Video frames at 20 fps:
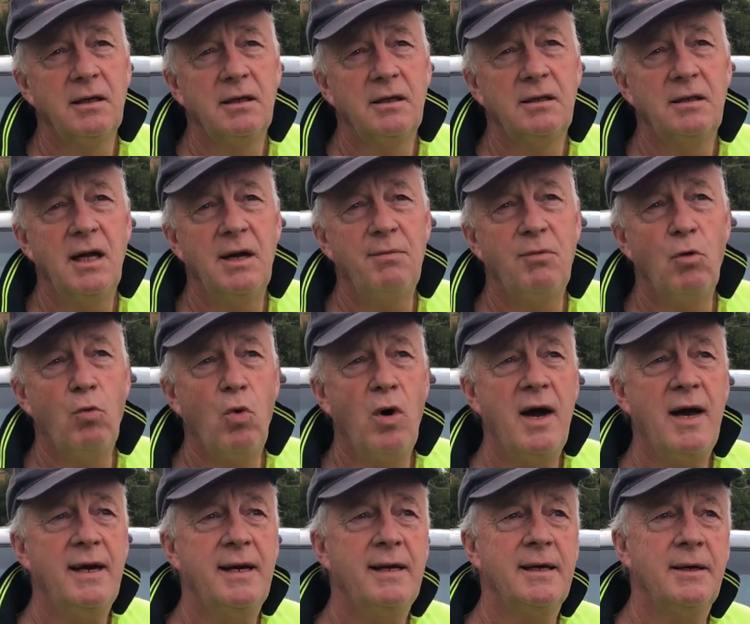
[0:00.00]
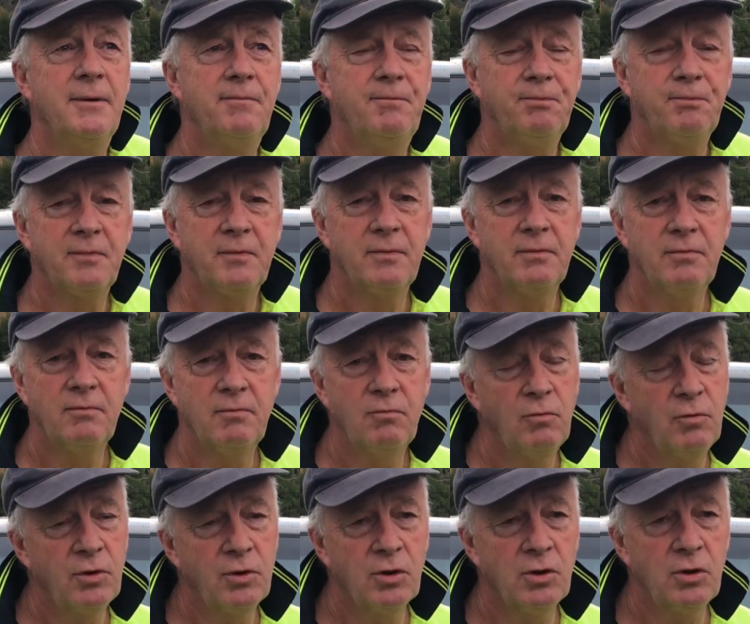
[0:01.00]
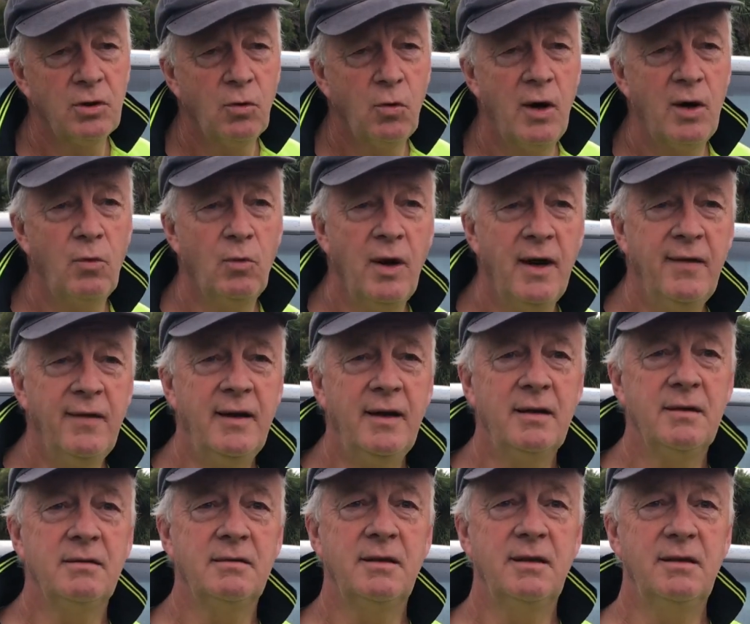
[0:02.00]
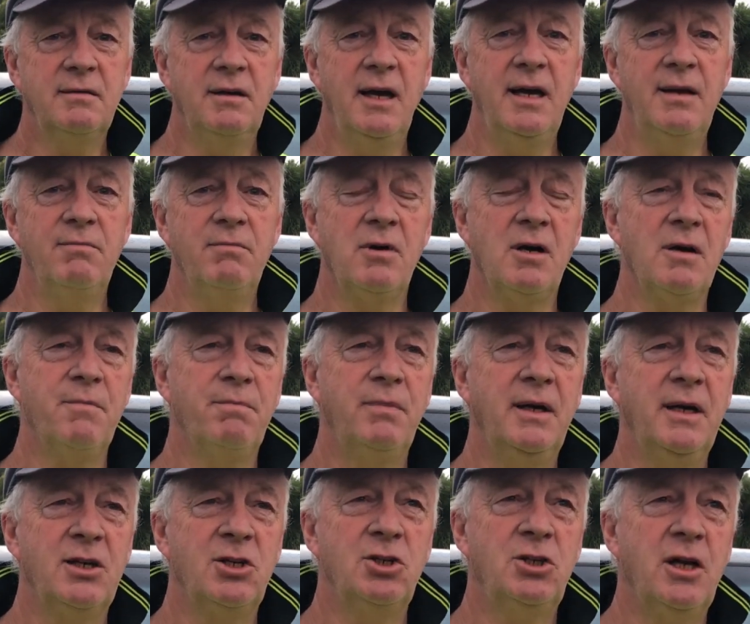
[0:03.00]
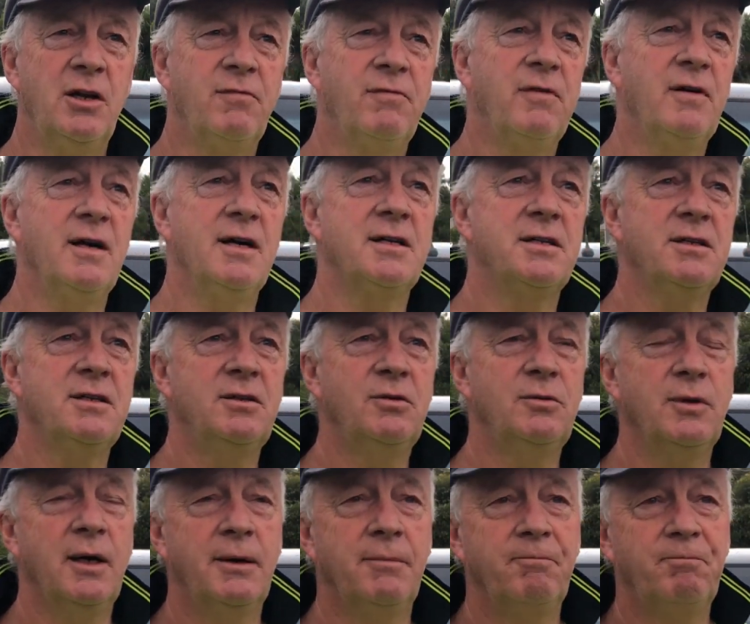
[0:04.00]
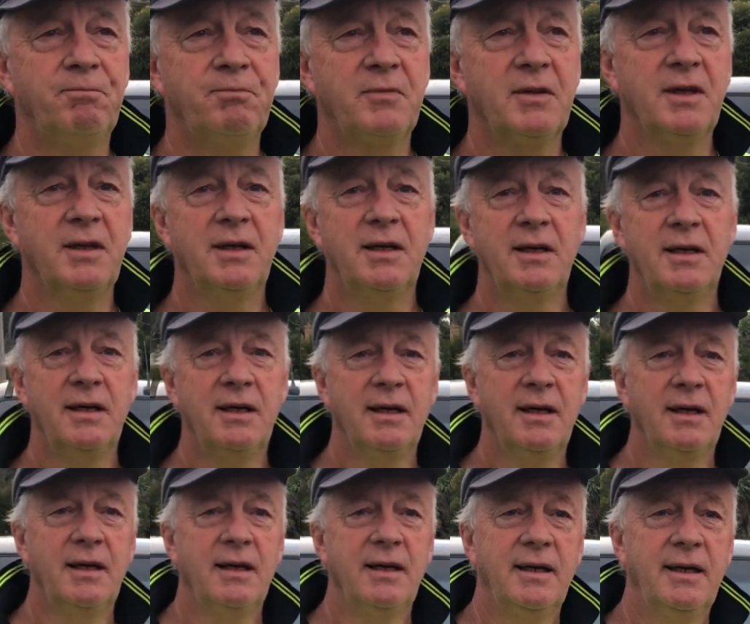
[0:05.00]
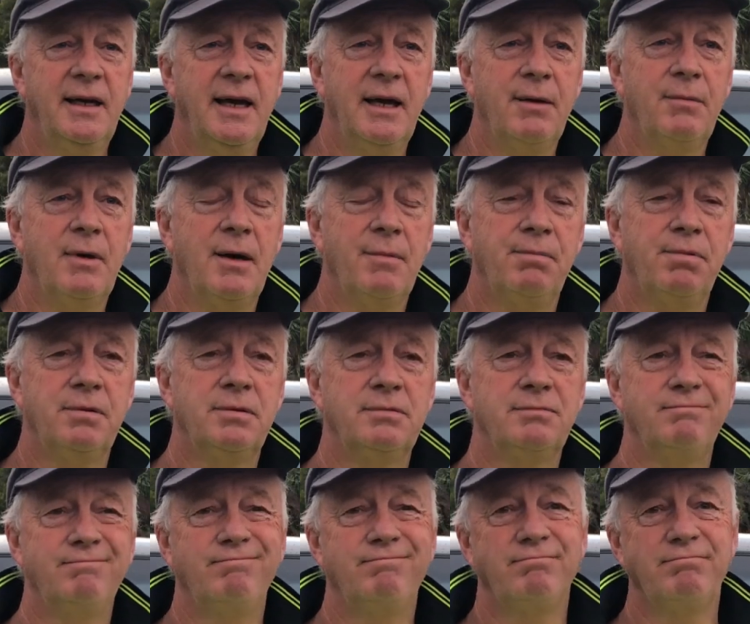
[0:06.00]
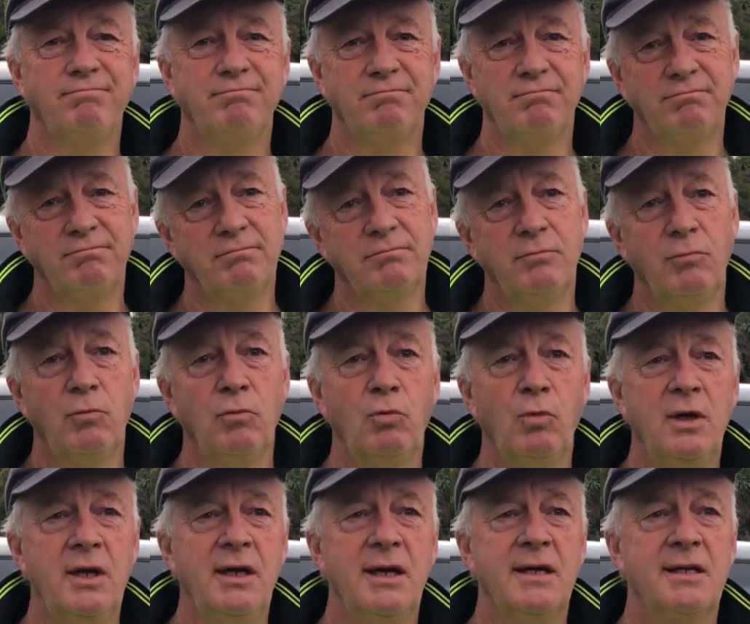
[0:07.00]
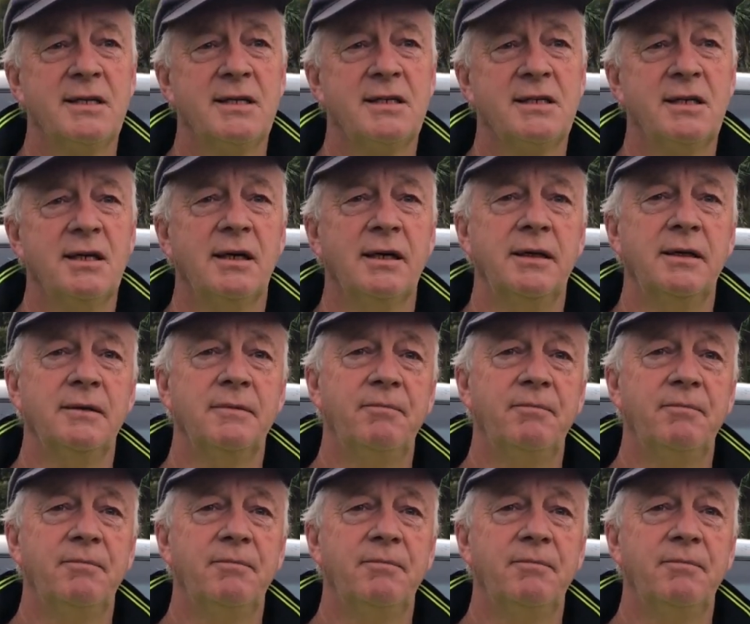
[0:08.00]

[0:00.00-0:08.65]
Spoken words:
number one, with all the wet weather, it might be a shit fight to get them up when you get to site.